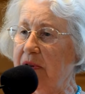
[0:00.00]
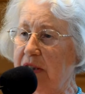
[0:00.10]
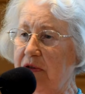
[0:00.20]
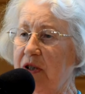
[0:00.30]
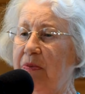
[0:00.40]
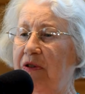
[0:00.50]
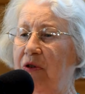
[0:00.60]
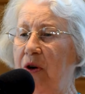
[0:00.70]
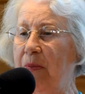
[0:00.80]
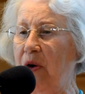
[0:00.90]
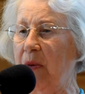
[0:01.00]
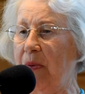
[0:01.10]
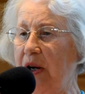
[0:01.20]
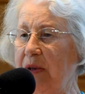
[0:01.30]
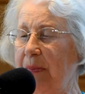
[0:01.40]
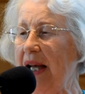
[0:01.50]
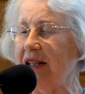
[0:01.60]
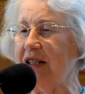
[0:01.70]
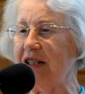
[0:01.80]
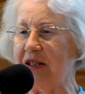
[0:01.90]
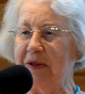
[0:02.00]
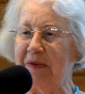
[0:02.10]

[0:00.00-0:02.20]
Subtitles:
It was before ballpoint pens.